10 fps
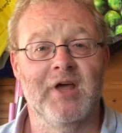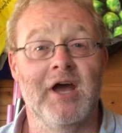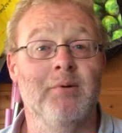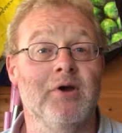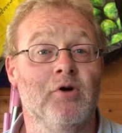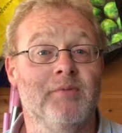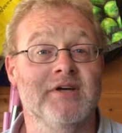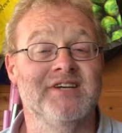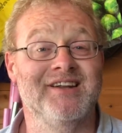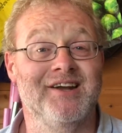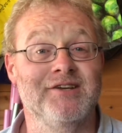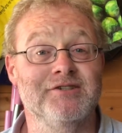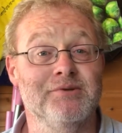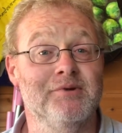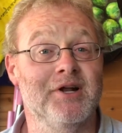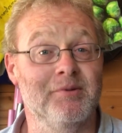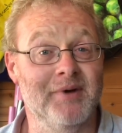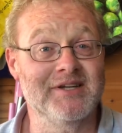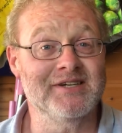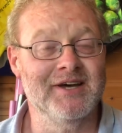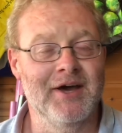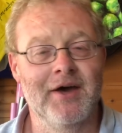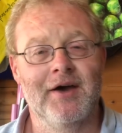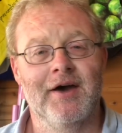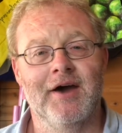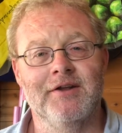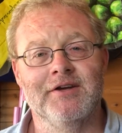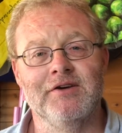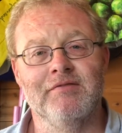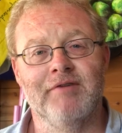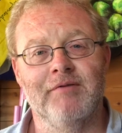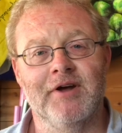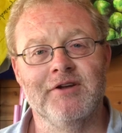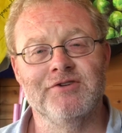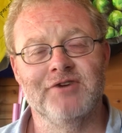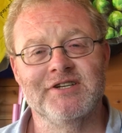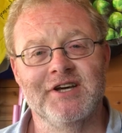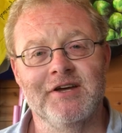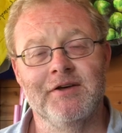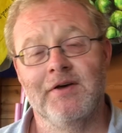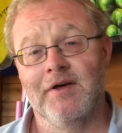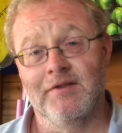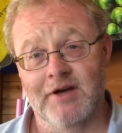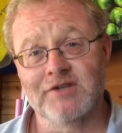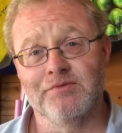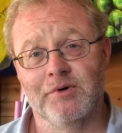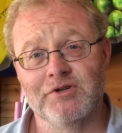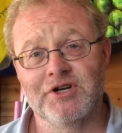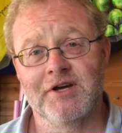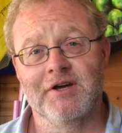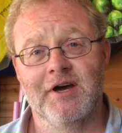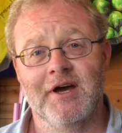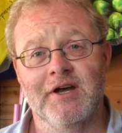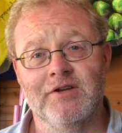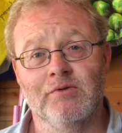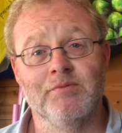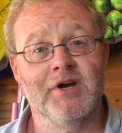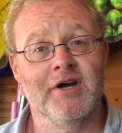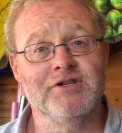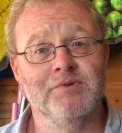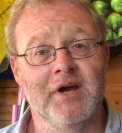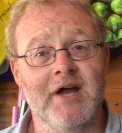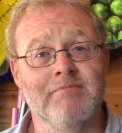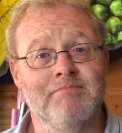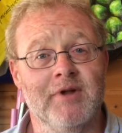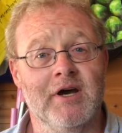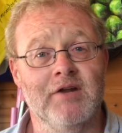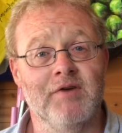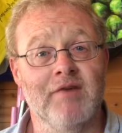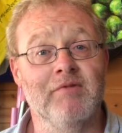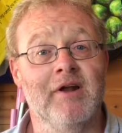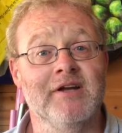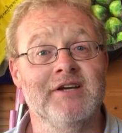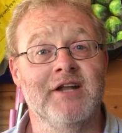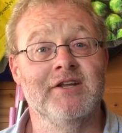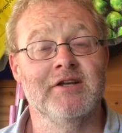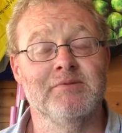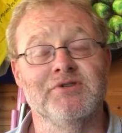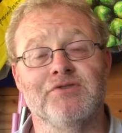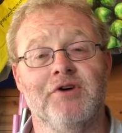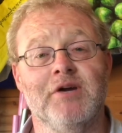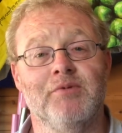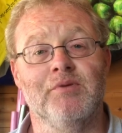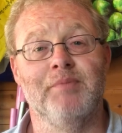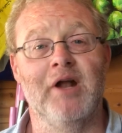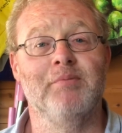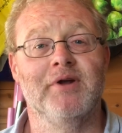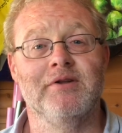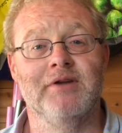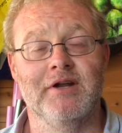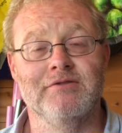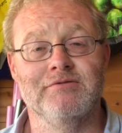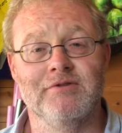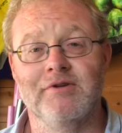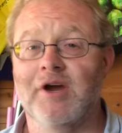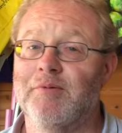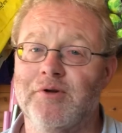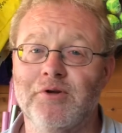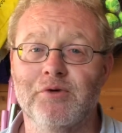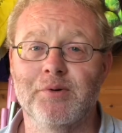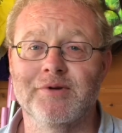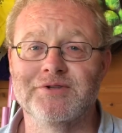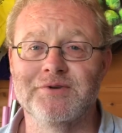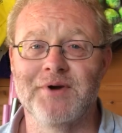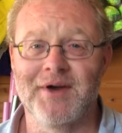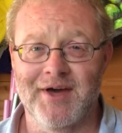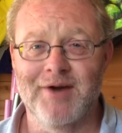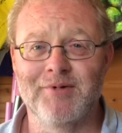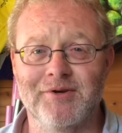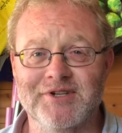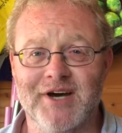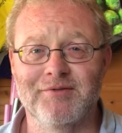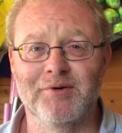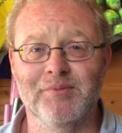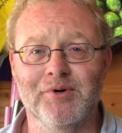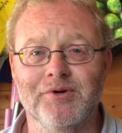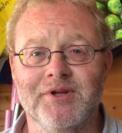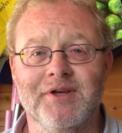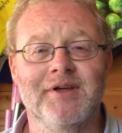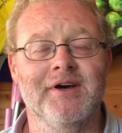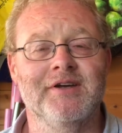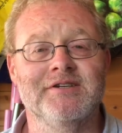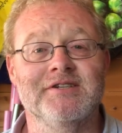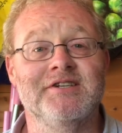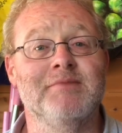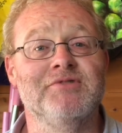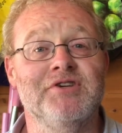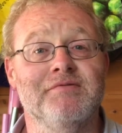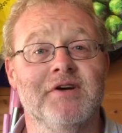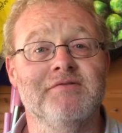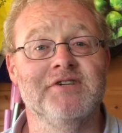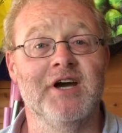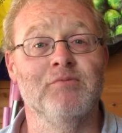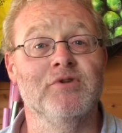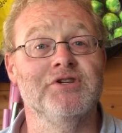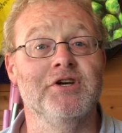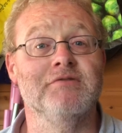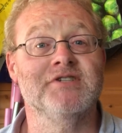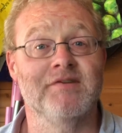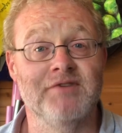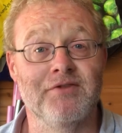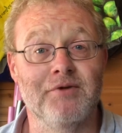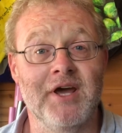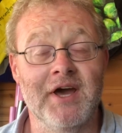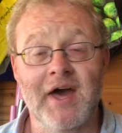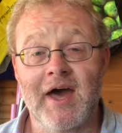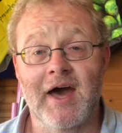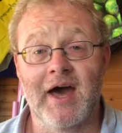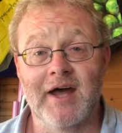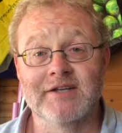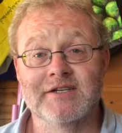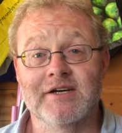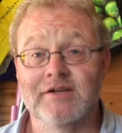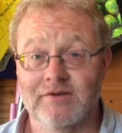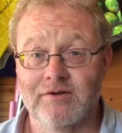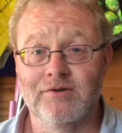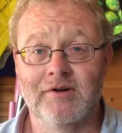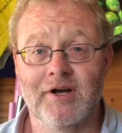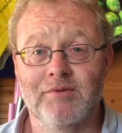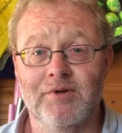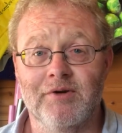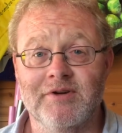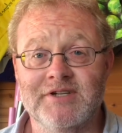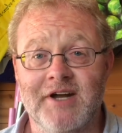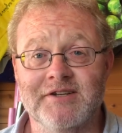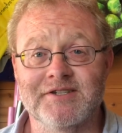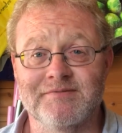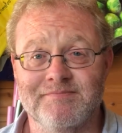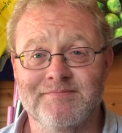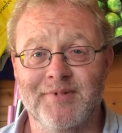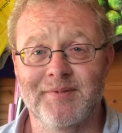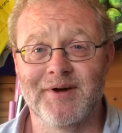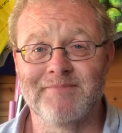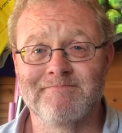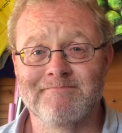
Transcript: Anyway, hope that's enlightened you a little bit and that you found that interesting. Thanks for watching, and I hope to catch you again. And if you haven't clicked yet that subscribe or bell button, then come on, you know you want to. We could have you on board. This is Tim G5TM wishing you 73, and good luck with your antennas. Bye-bye.